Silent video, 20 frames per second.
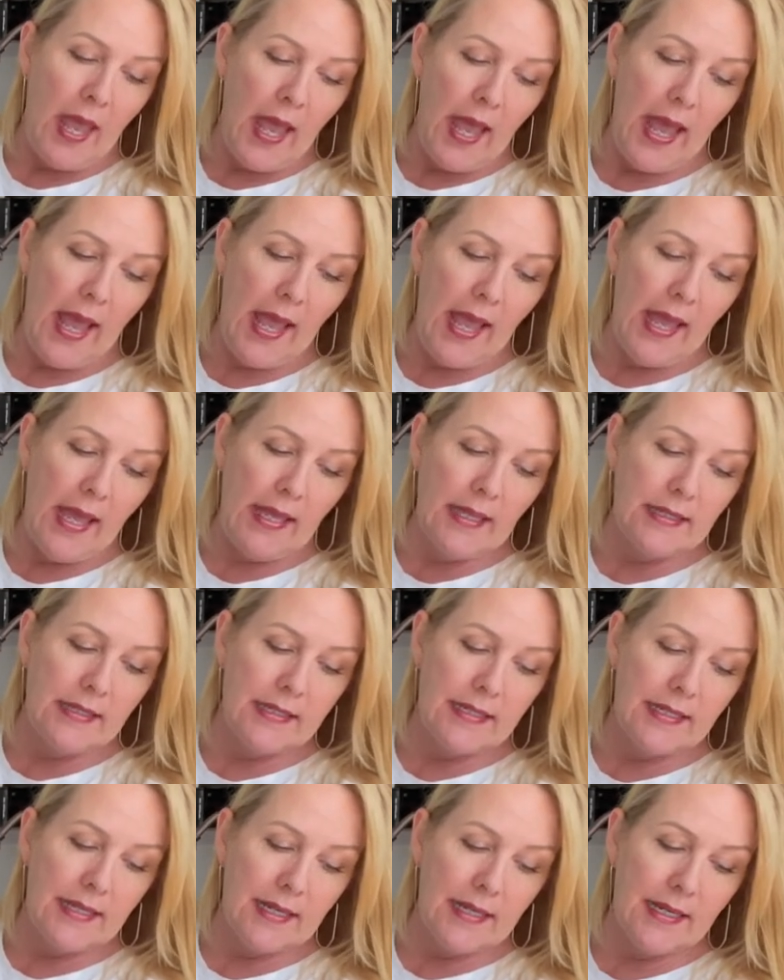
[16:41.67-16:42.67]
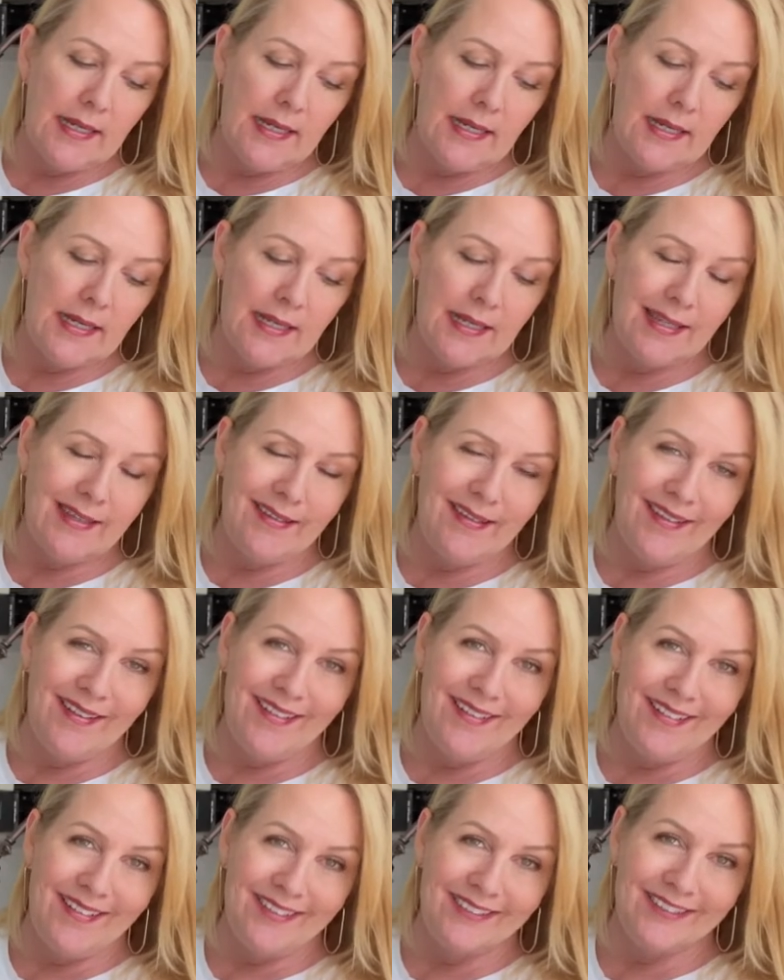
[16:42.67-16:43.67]
And
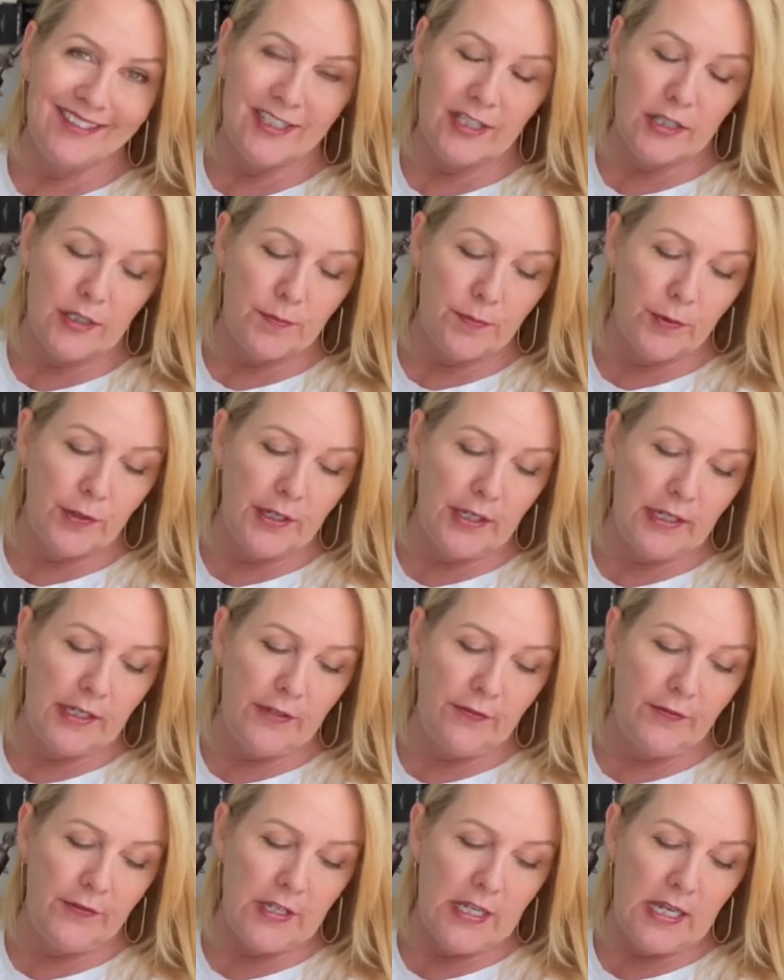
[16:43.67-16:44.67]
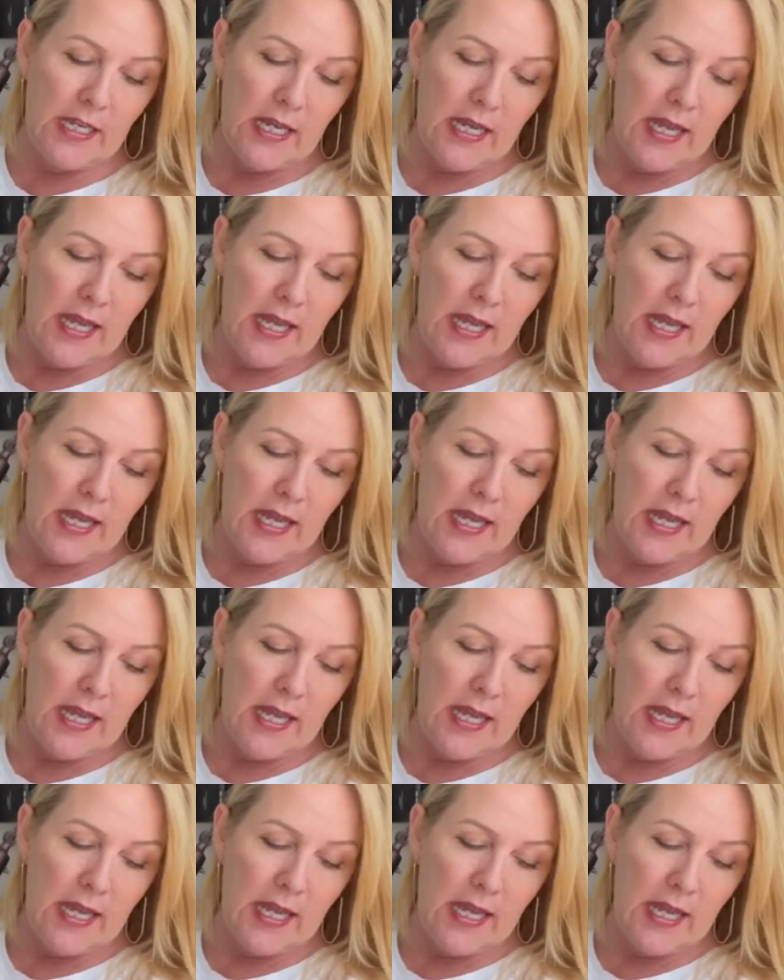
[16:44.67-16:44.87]
yeah, this is pretty nifty.